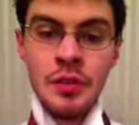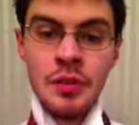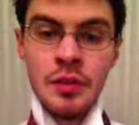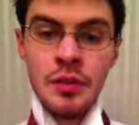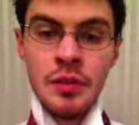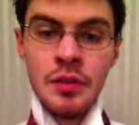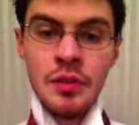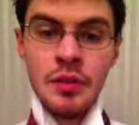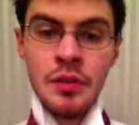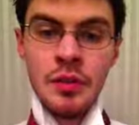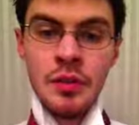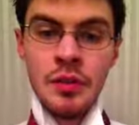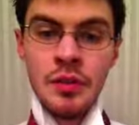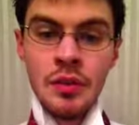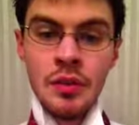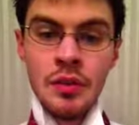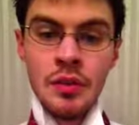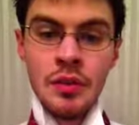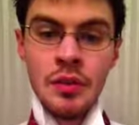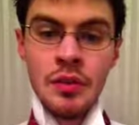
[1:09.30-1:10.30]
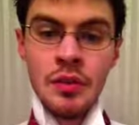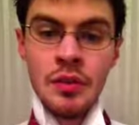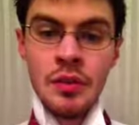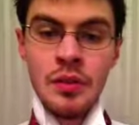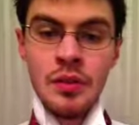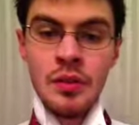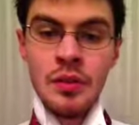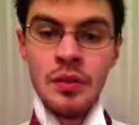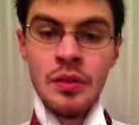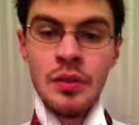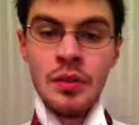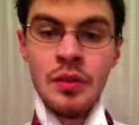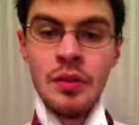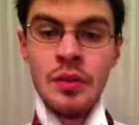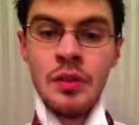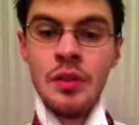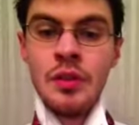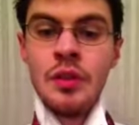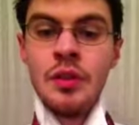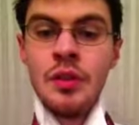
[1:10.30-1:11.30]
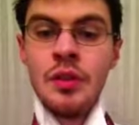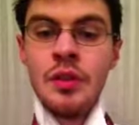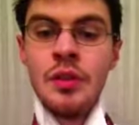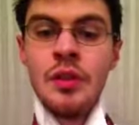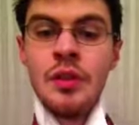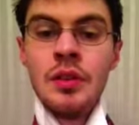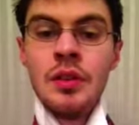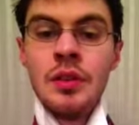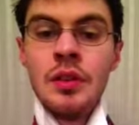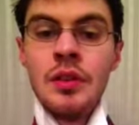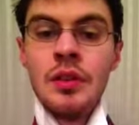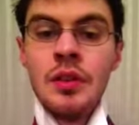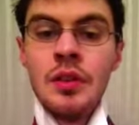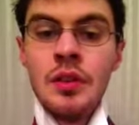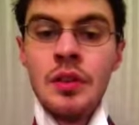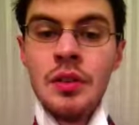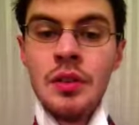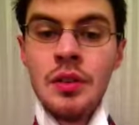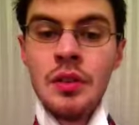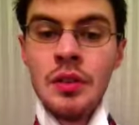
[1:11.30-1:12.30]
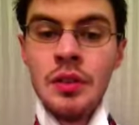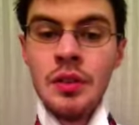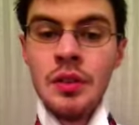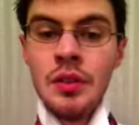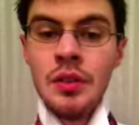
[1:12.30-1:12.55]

[no speech]